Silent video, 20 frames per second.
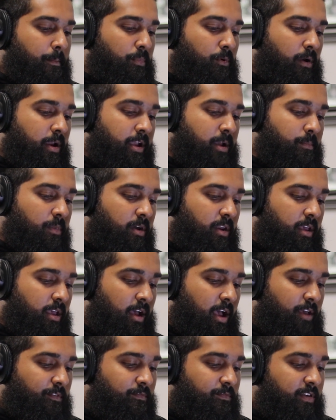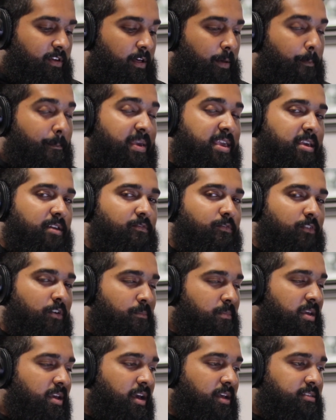praying about it. I feel for
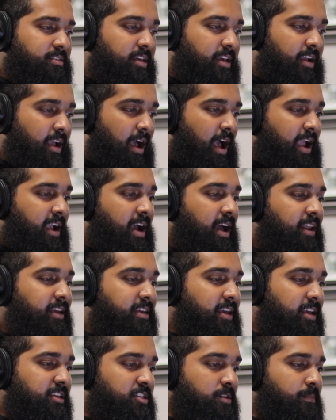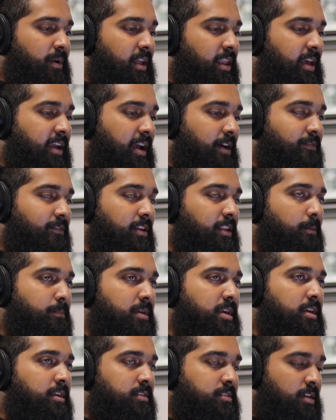me, it's like, I kind of gauge it by like, I feel a
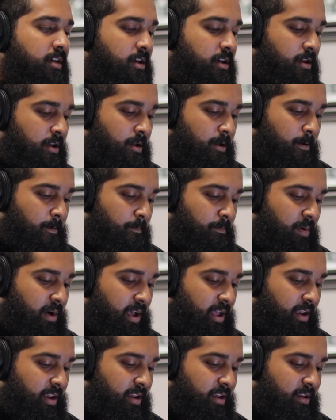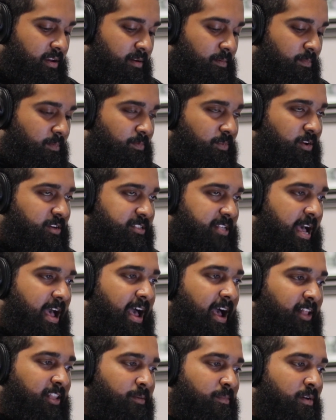peace. But there's that
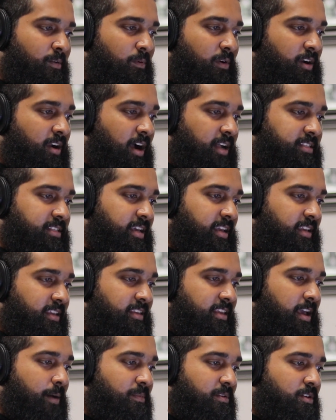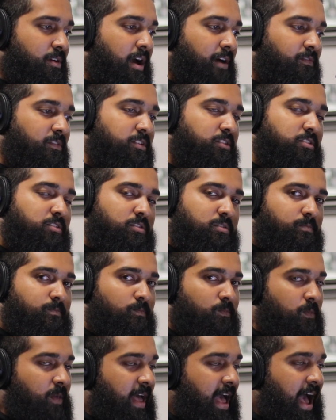element where God's like, yeah, but you have to just
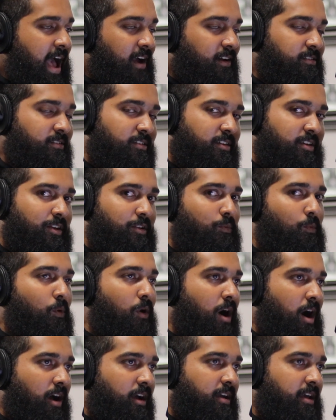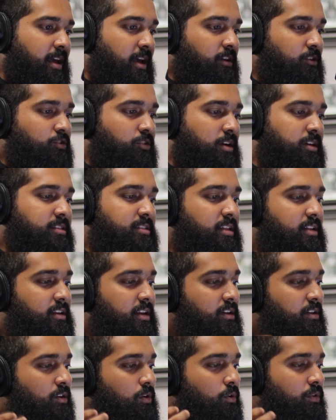act and walk and trust it
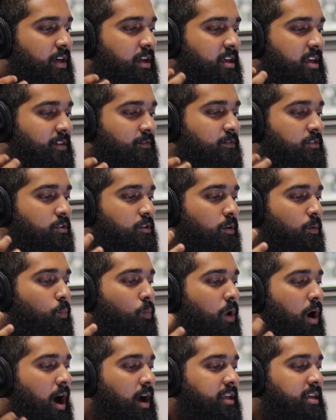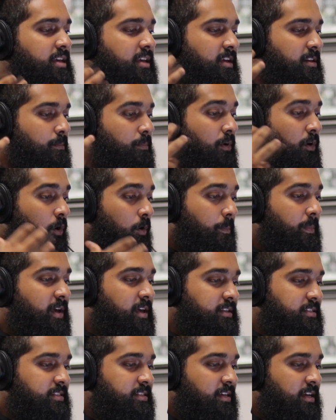and know that if you're walking in
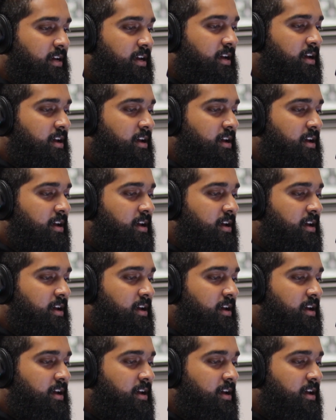purpose,